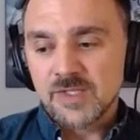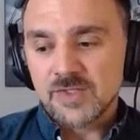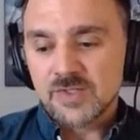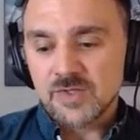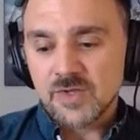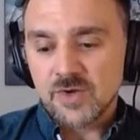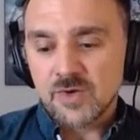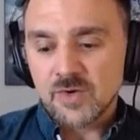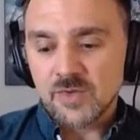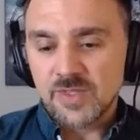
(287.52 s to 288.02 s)

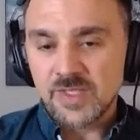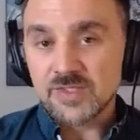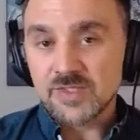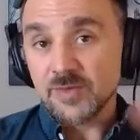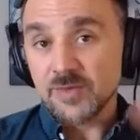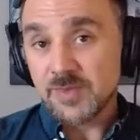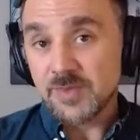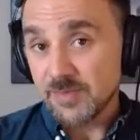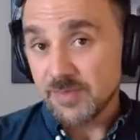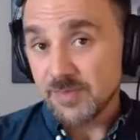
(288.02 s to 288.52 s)
So
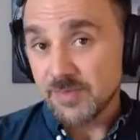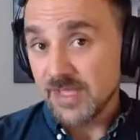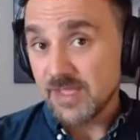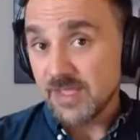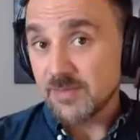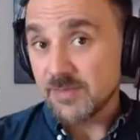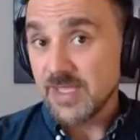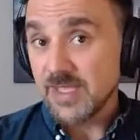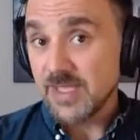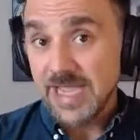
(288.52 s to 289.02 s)
these are people that
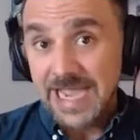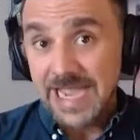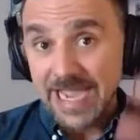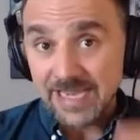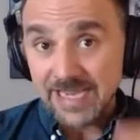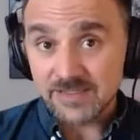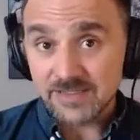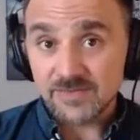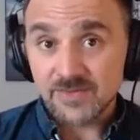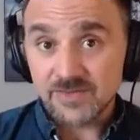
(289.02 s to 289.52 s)
can be
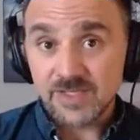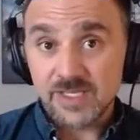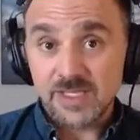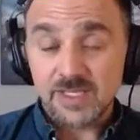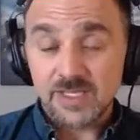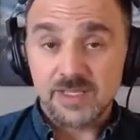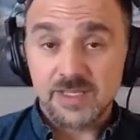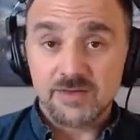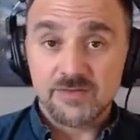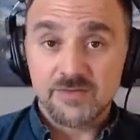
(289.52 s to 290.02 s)

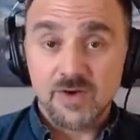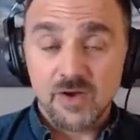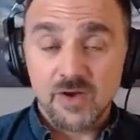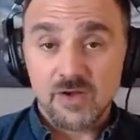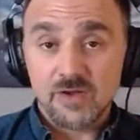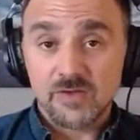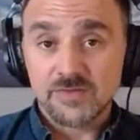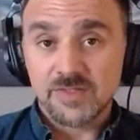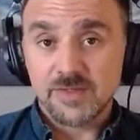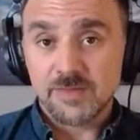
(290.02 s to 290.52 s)
actively
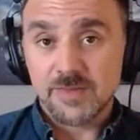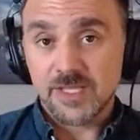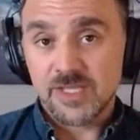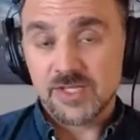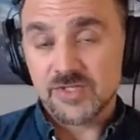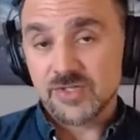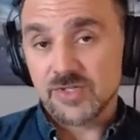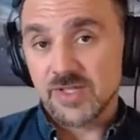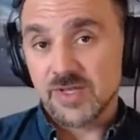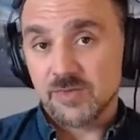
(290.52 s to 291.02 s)
involved in
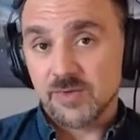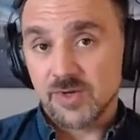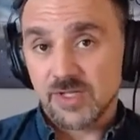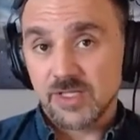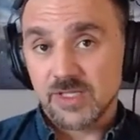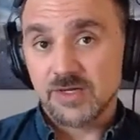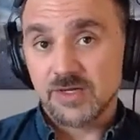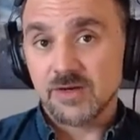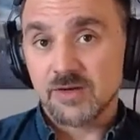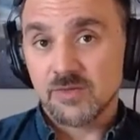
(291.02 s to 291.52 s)
making sure that we're
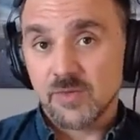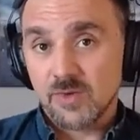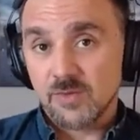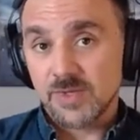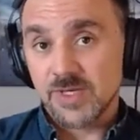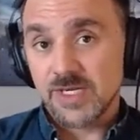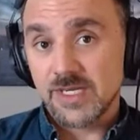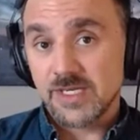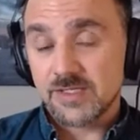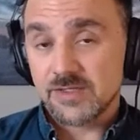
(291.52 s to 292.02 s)
clear on
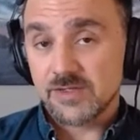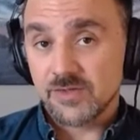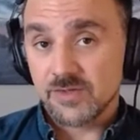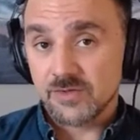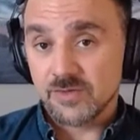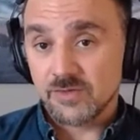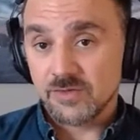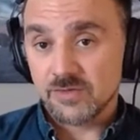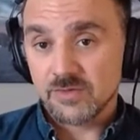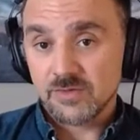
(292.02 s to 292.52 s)
what we need
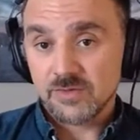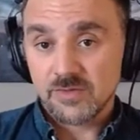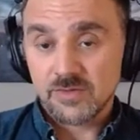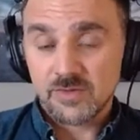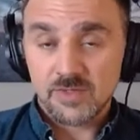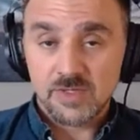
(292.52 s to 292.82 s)
to